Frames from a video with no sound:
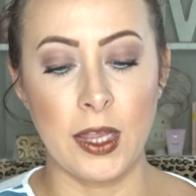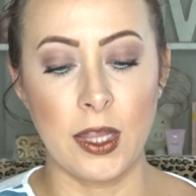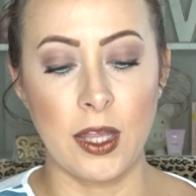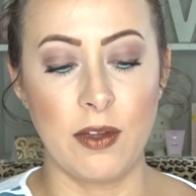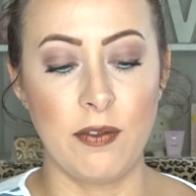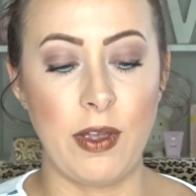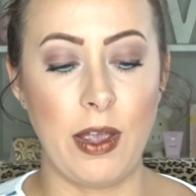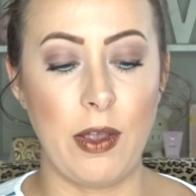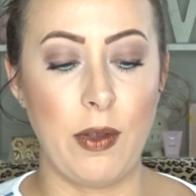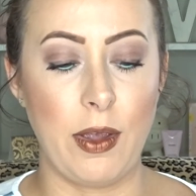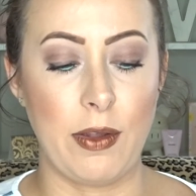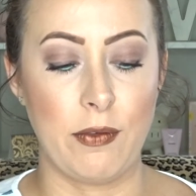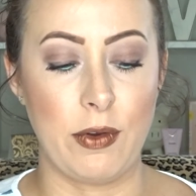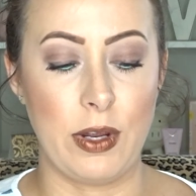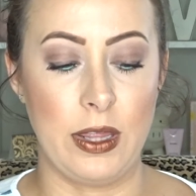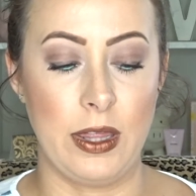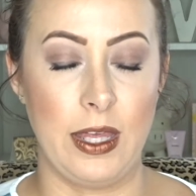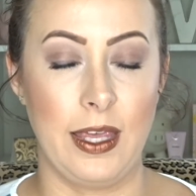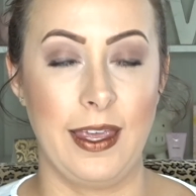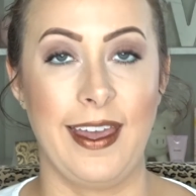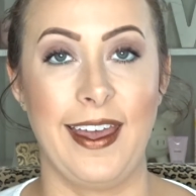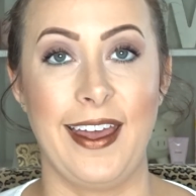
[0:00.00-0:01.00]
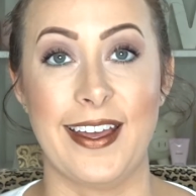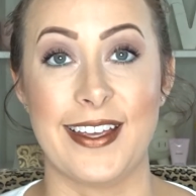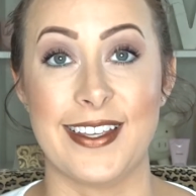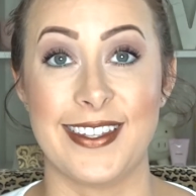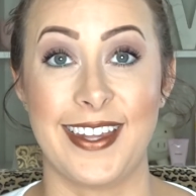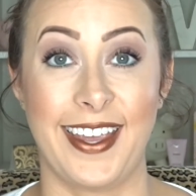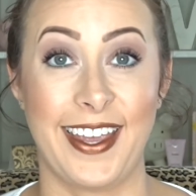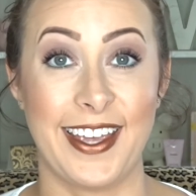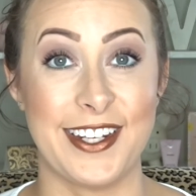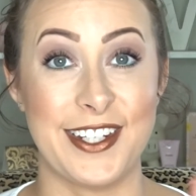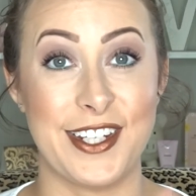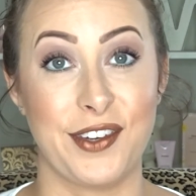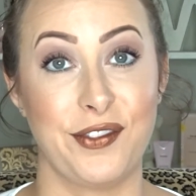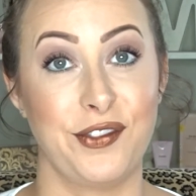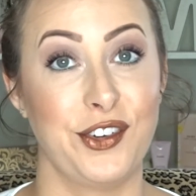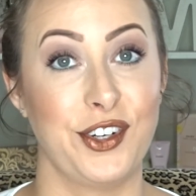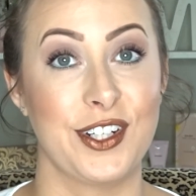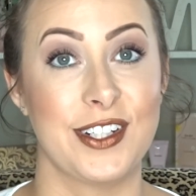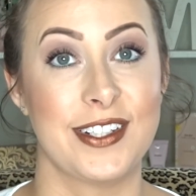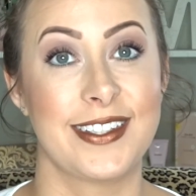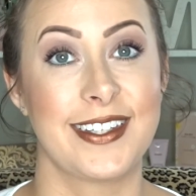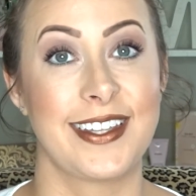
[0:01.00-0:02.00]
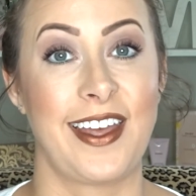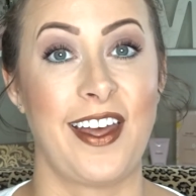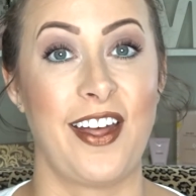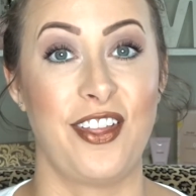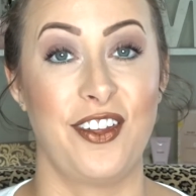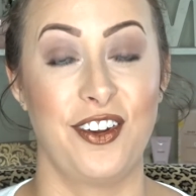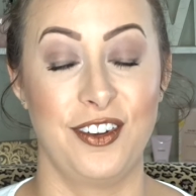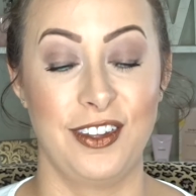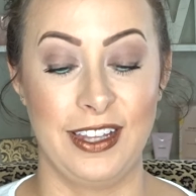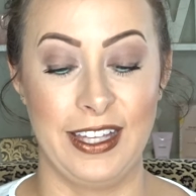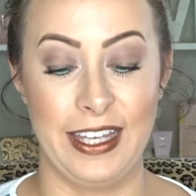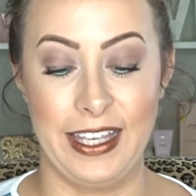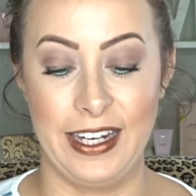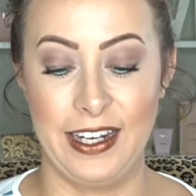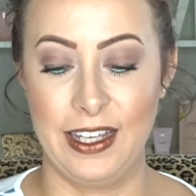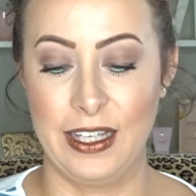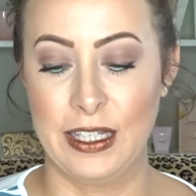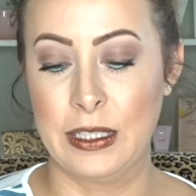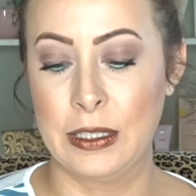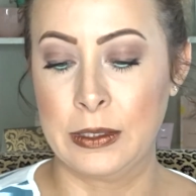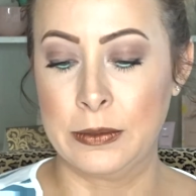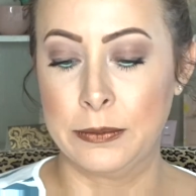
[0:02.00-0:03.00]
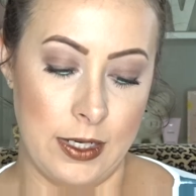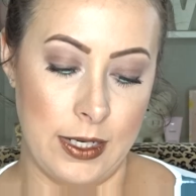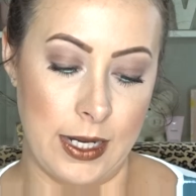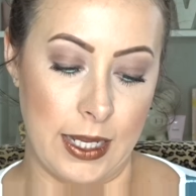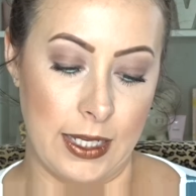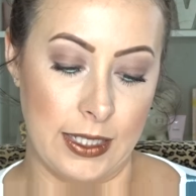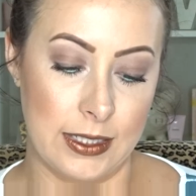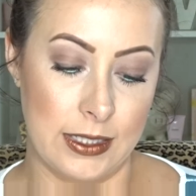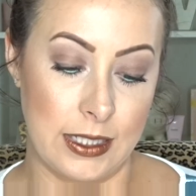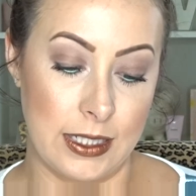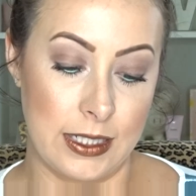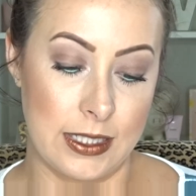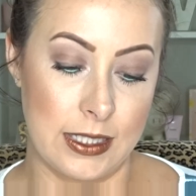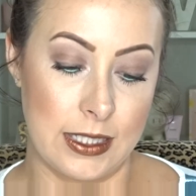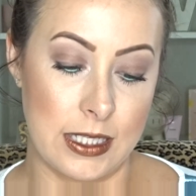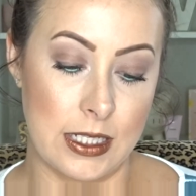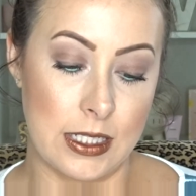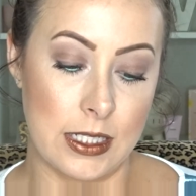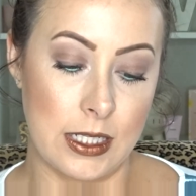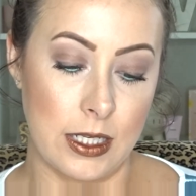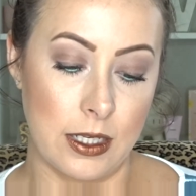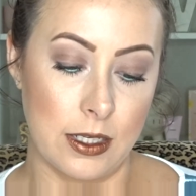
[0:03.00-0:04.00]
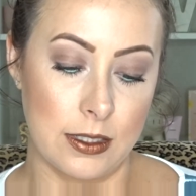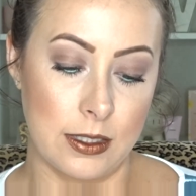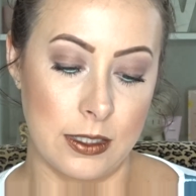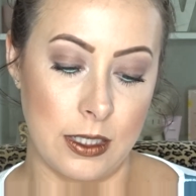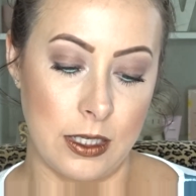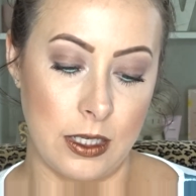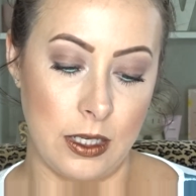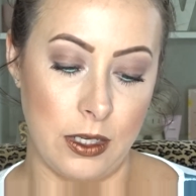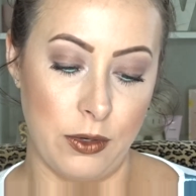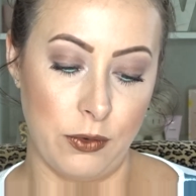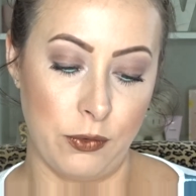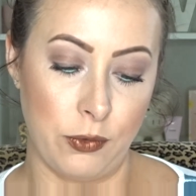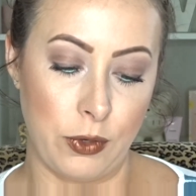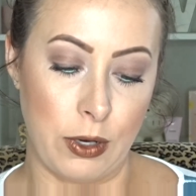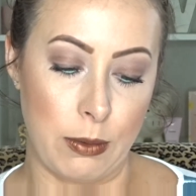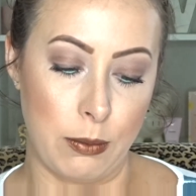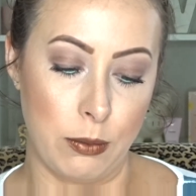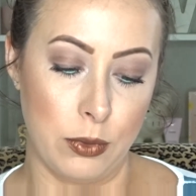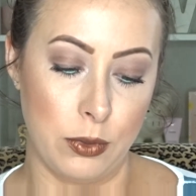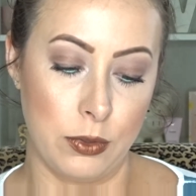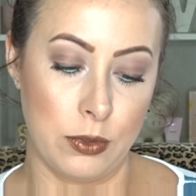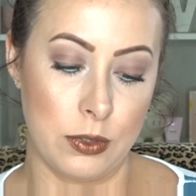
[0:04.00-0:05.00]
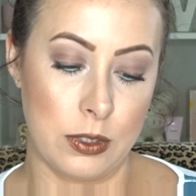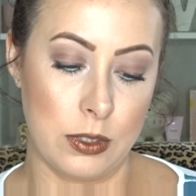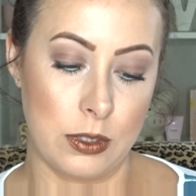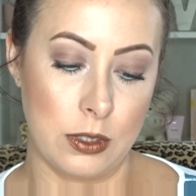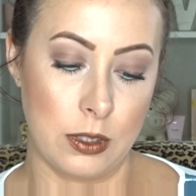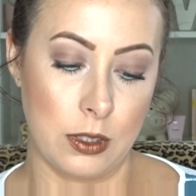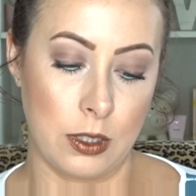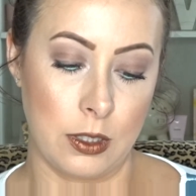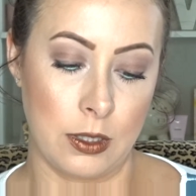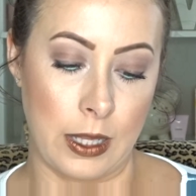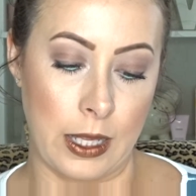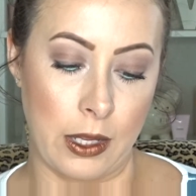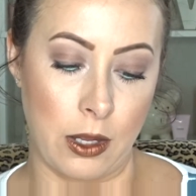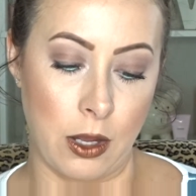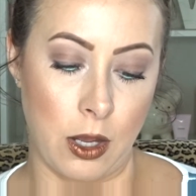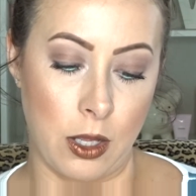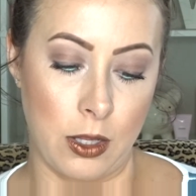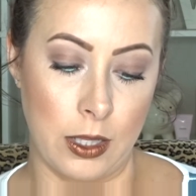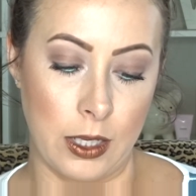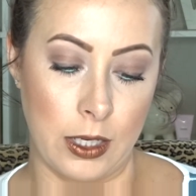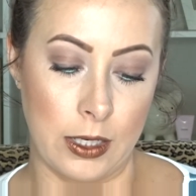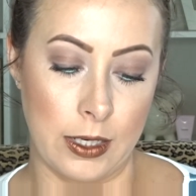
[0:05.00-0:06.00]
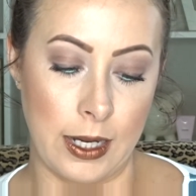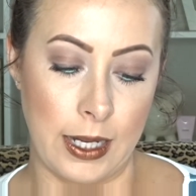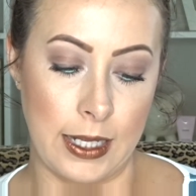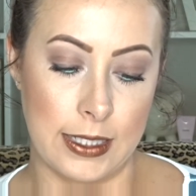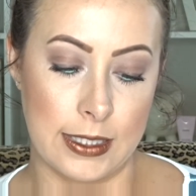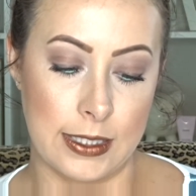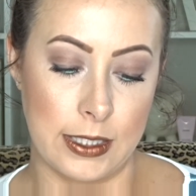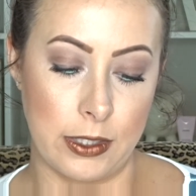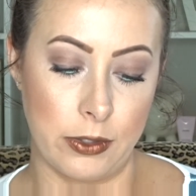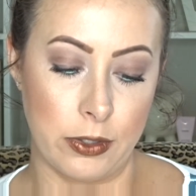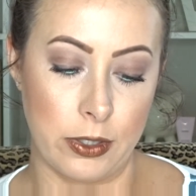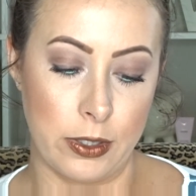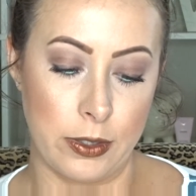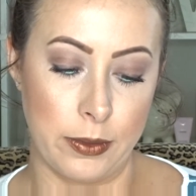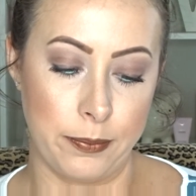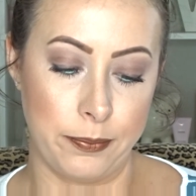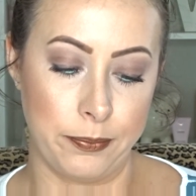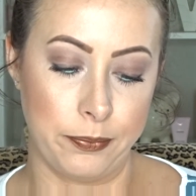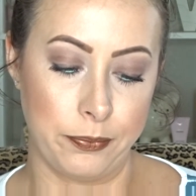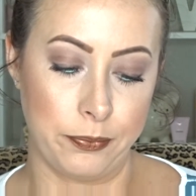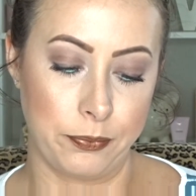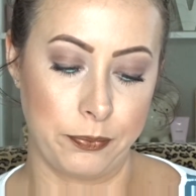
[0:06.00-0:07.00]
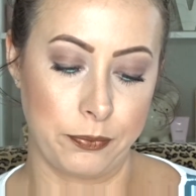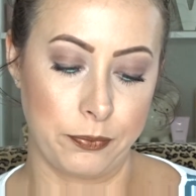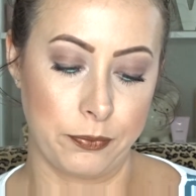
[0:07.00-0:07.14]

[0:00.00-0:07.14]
love how everything has like a different color lid. Next is the TLC Framboos Glycolic Night Serum,